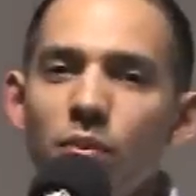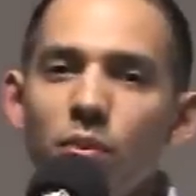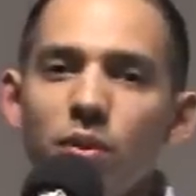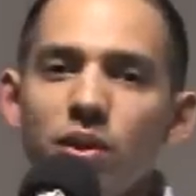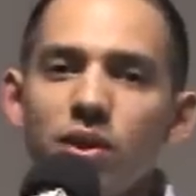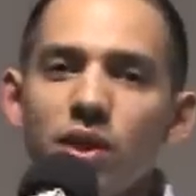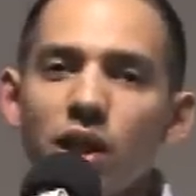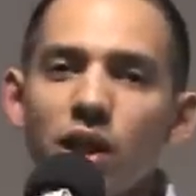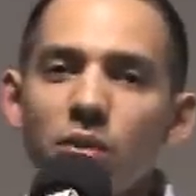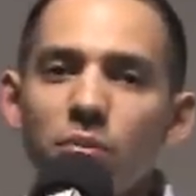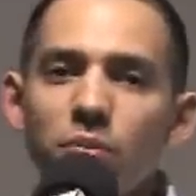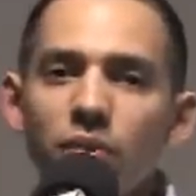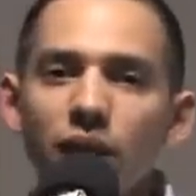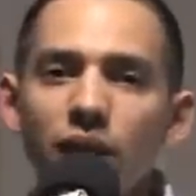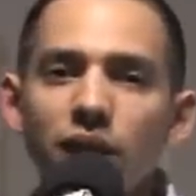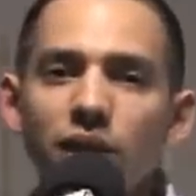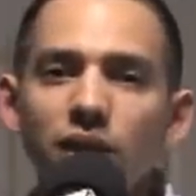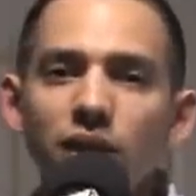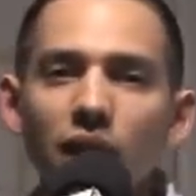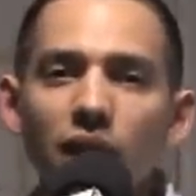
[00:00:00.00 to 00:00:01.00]
will be taking
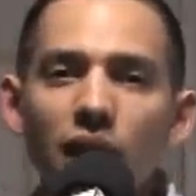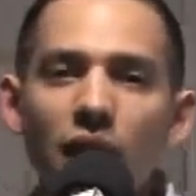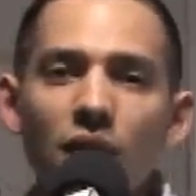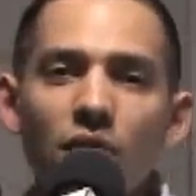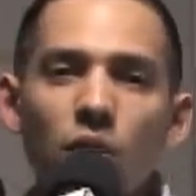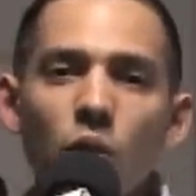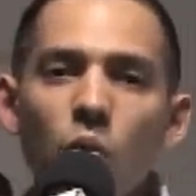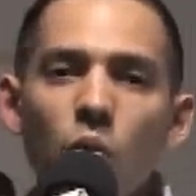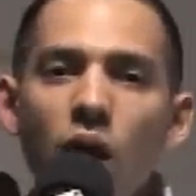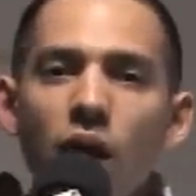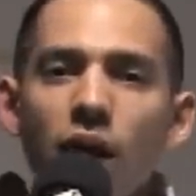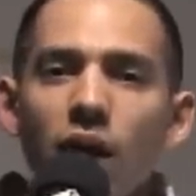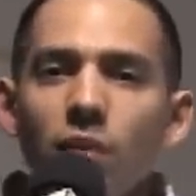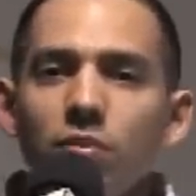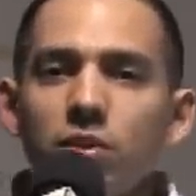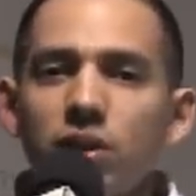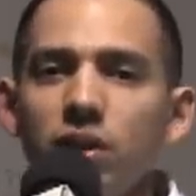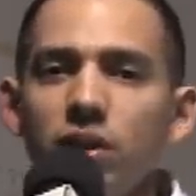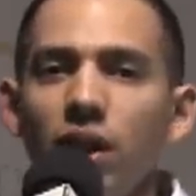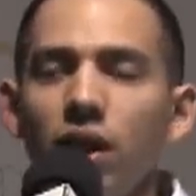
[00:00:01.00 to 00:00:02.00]
place at the
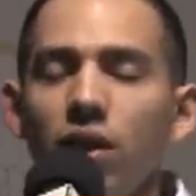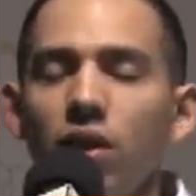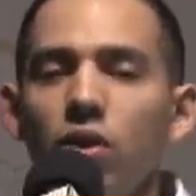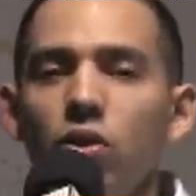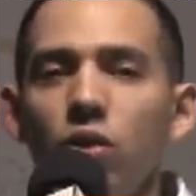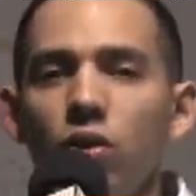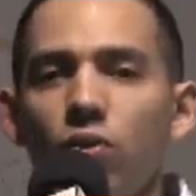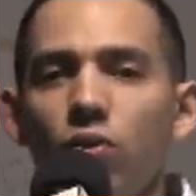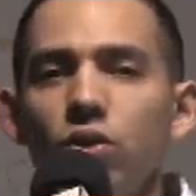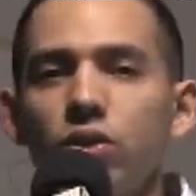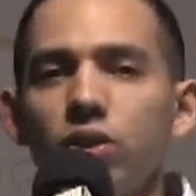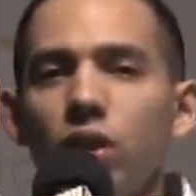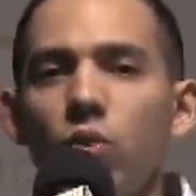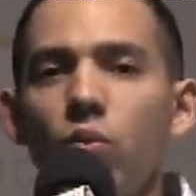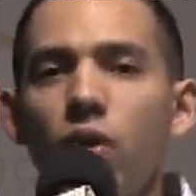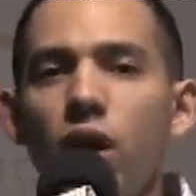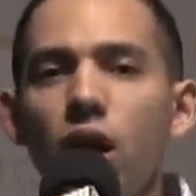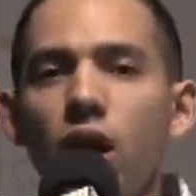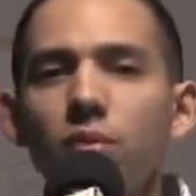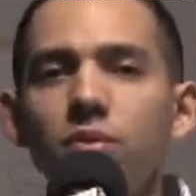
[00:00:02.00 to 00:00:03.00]
YMCA, the University
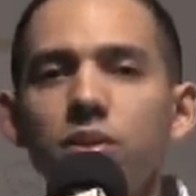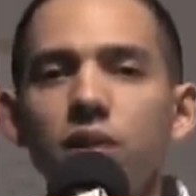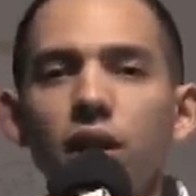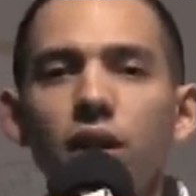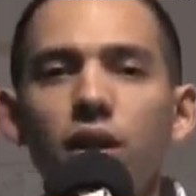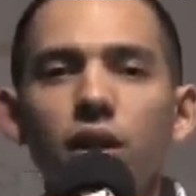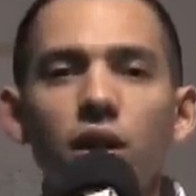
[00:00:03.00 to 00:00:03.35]
YMCA.